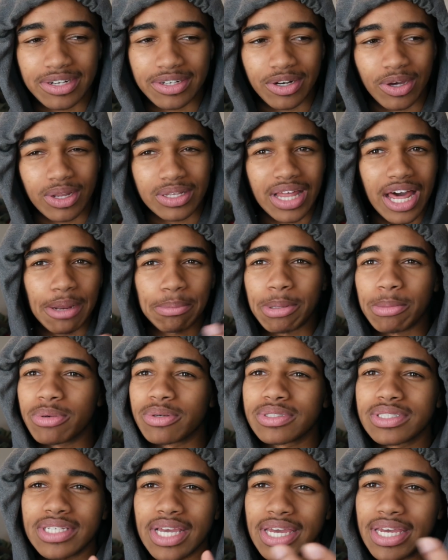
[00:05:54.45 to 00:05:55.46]
don't know, a lot of people
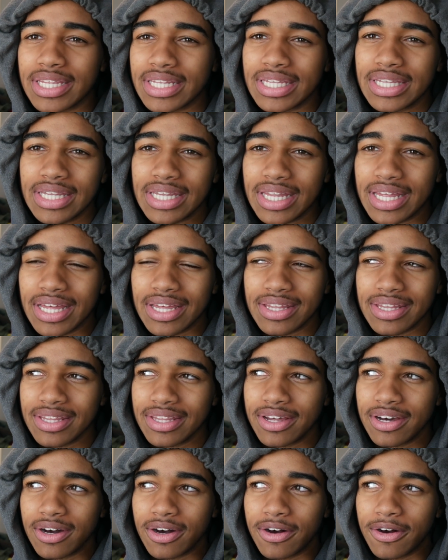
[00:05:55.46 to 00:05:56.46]
say,
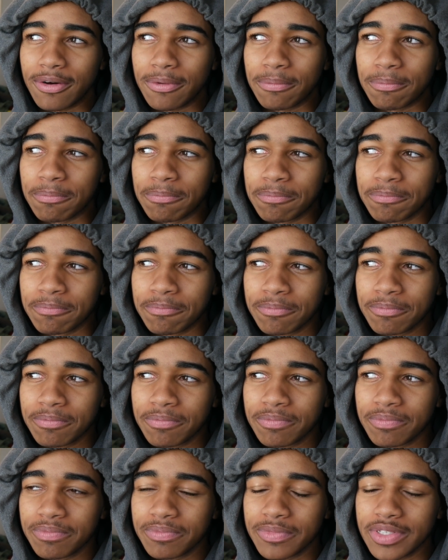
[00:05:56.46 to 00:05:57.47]
um,
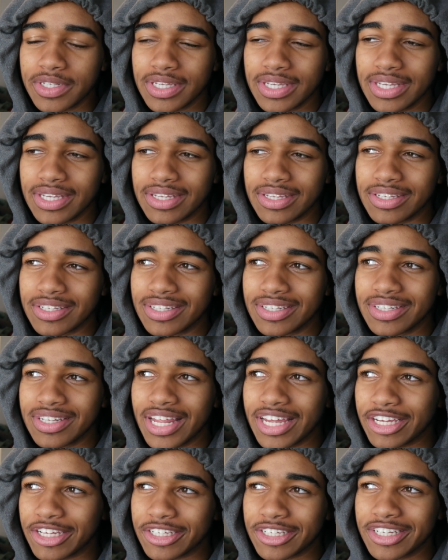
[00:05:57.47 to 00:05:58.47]
it
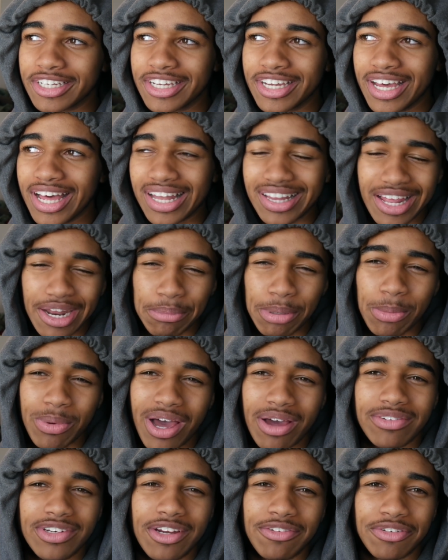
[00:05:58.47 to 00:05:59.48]
like a lot of people
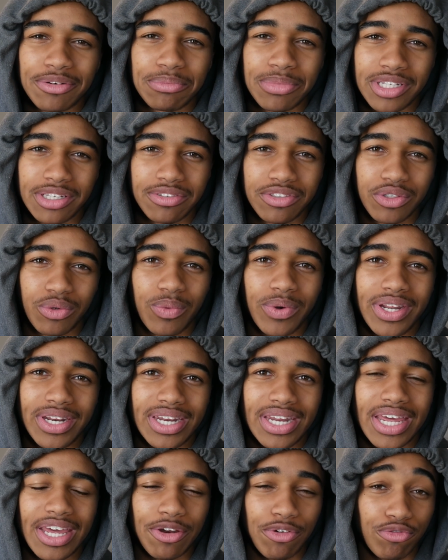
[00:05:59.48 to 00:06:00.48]
have different beliefs to
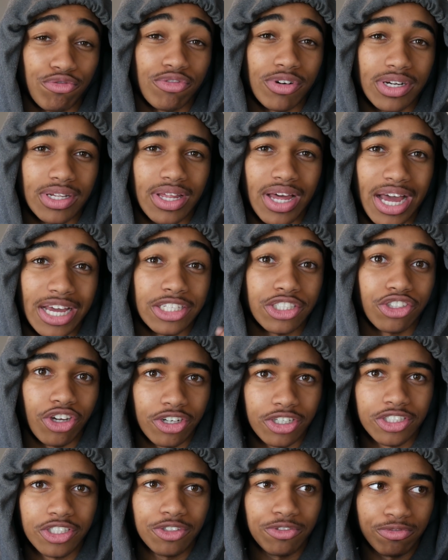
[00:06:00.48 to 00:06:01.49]
when it re- I
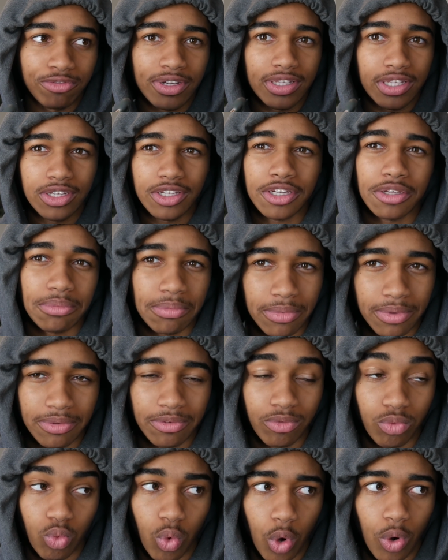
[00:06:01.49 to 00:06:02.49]
started to really looking
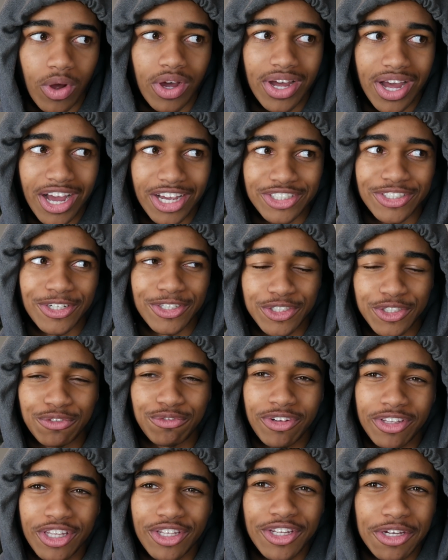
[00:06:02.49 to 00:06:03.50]
well, I started to
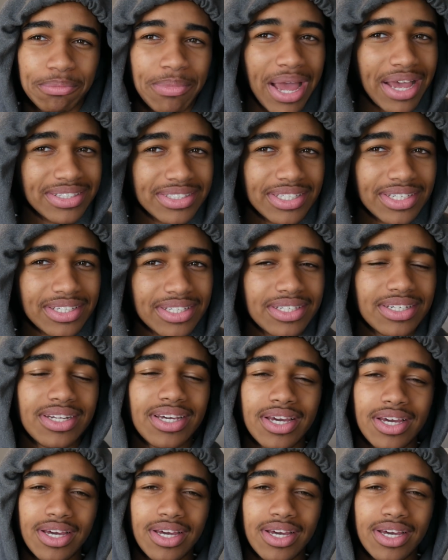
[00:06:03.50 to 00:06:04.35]
really look masculine.